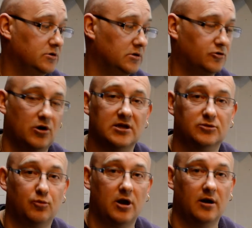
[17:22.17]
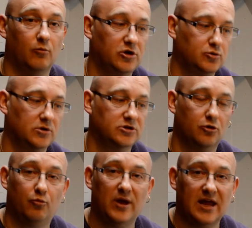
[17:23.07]
are transparent and which ones are
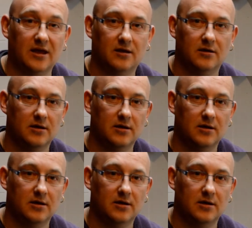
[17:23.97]
opaque.